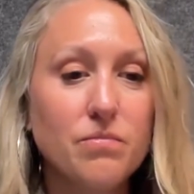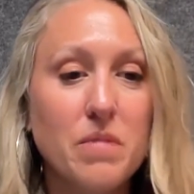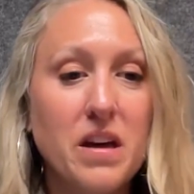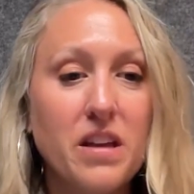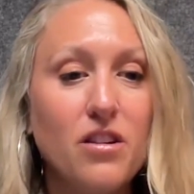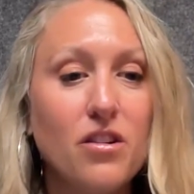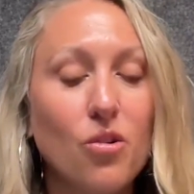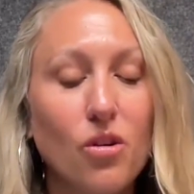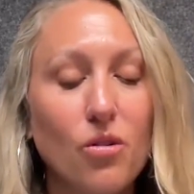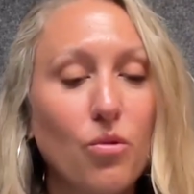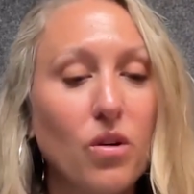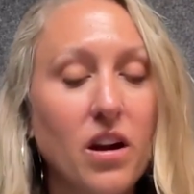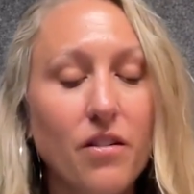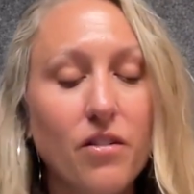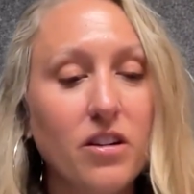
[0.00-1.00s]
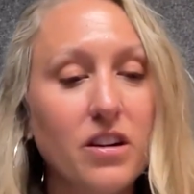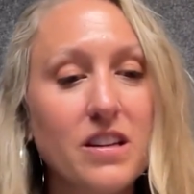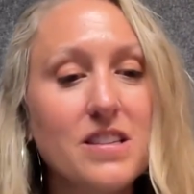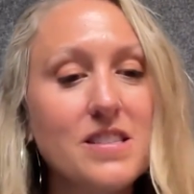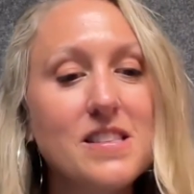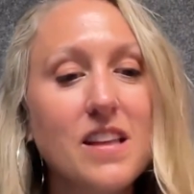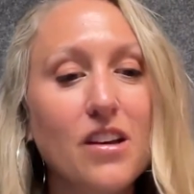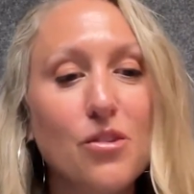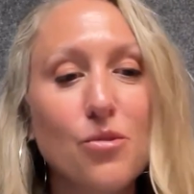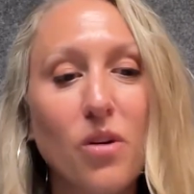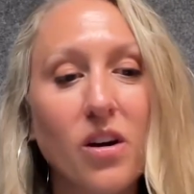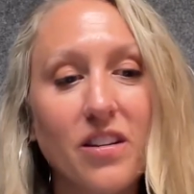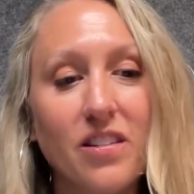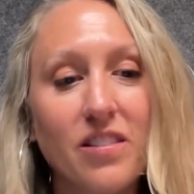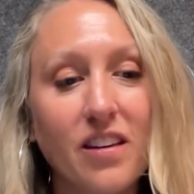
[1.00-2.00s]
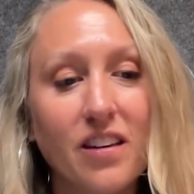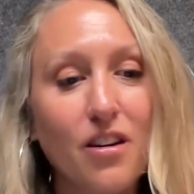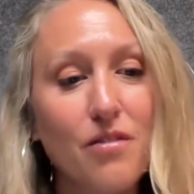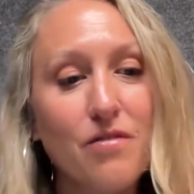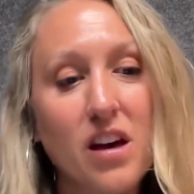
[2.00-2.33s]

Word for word: mitten or whatever it is that you want to think of